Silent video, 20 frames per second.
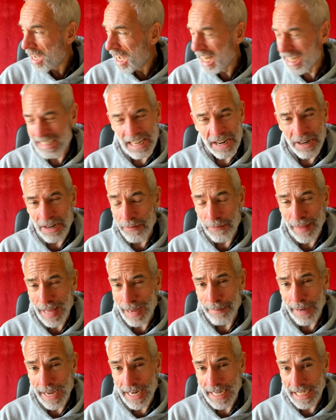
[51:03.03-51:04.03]
I don't know if
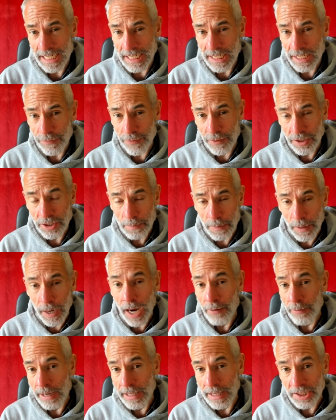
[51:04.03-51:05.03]
that made any difference, but
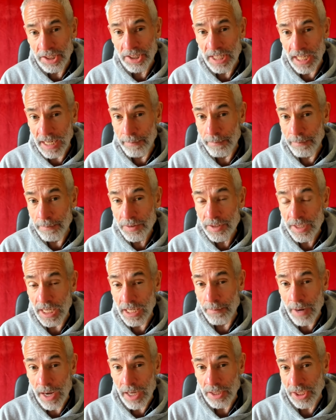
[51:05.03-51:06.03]
I read that psyllium
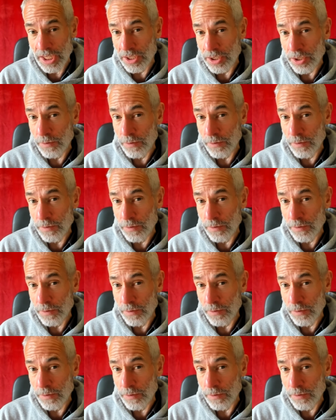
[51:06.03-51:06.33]
psyllium husk is